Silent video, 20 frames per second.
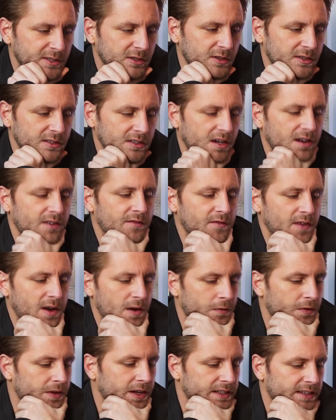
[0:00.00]
it's got some kind of
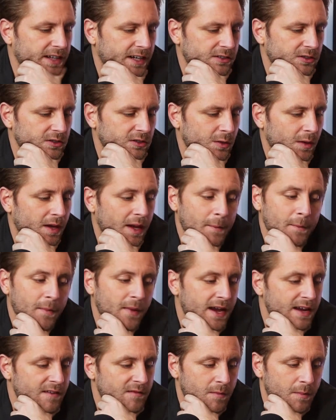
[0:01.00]
velvety texture to it. It
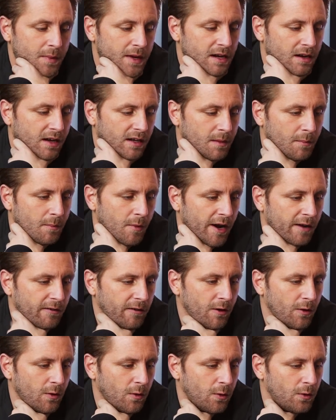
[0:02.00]
may even be like a
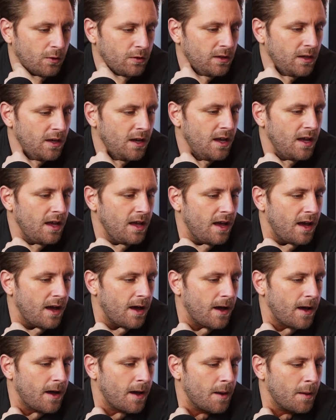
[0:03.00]
micro cord.
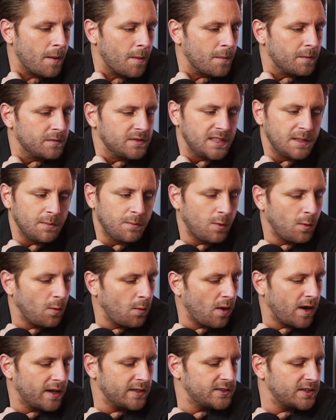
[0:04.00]
Um, simple
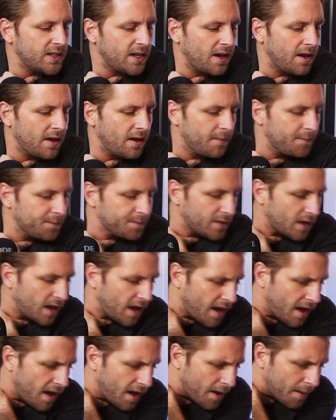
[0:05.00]
white shirt,
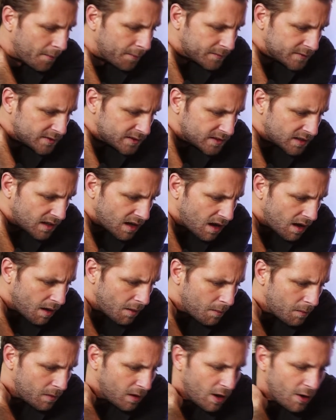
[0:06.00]
um,
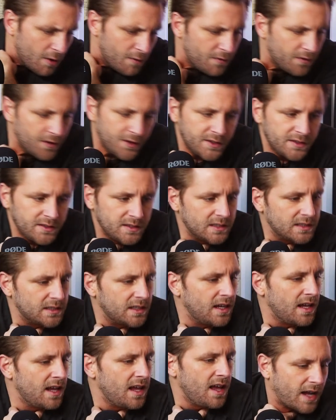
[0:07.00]
some loafers,
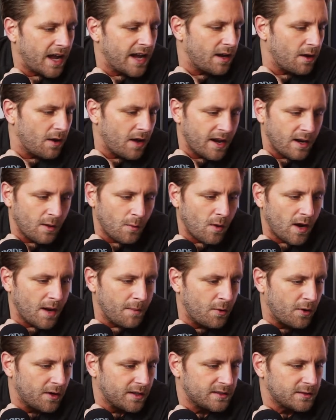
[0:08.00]
and a, and a
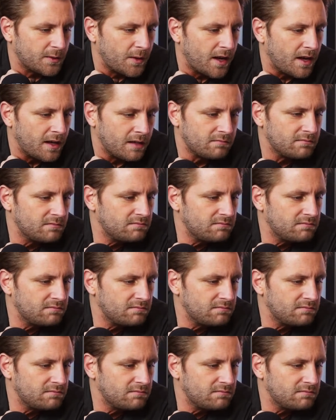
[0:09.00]
white pocket square